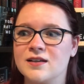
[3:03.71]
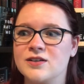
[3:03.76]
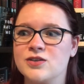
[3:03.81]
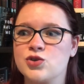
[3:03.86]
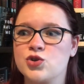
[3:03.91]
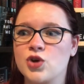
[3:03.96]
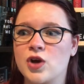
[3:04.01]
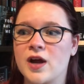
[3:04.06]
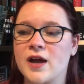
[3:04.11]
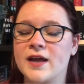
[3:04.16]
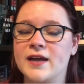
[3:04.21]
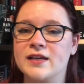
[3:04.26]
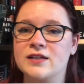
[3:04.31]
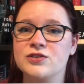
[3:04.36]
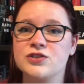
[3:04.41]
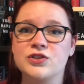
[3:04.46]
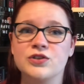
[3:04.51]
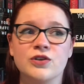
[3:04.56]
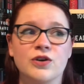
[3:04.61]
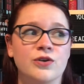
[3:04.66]
trying
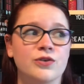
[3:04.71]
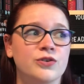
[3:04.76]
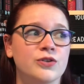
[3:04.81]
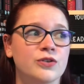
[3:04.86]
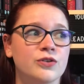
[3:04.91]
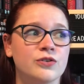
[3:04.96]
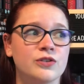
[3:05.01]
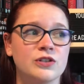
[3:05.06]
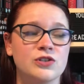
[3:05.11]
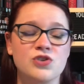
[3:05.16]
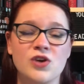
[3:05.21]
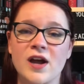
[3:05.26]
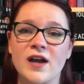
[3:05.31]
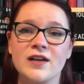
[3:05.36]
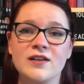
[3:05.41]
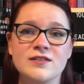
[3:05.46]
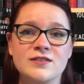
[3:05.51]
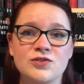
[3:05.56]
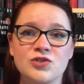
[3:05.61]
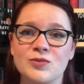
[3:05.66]
to go through the
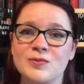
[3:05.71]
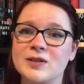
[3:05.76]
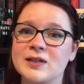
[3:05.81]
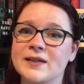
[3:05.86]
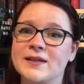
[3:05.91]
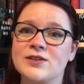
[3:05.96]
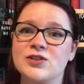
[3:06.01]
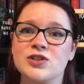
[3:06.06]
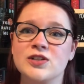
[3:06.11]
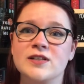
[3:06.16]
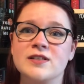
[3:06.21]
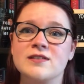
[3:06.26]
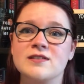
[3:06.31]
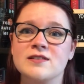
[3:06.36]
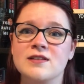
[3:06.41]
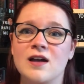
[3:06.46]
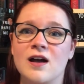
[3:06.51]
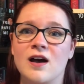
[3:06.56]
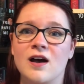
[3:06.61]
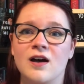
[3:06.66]
trials and tribulations
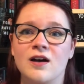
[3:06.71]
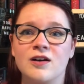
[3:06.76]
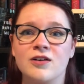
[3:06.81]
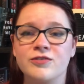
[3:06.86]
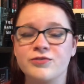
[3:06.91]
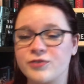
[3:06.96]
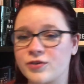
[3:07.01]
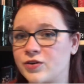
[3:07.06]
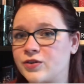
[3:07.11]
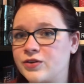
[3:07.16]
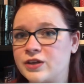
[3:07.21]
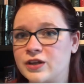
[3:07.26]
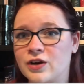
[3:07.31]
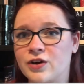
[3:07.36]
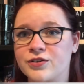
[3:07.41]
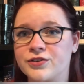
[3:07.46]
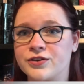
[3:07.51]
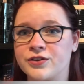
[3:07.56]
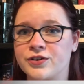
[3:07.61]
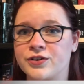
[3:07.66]
of the
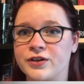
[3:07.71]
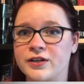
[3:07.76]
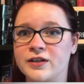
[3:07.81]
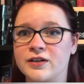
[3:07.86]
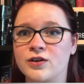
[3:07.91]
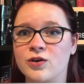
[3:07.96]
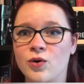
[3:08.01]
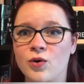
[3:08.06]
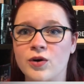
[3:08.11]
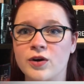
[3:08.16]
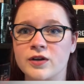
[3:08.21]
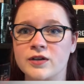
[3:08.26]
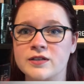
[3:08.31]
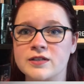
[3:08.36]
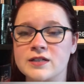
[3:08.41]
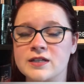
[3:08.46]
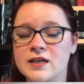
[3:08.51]
Arthurian court.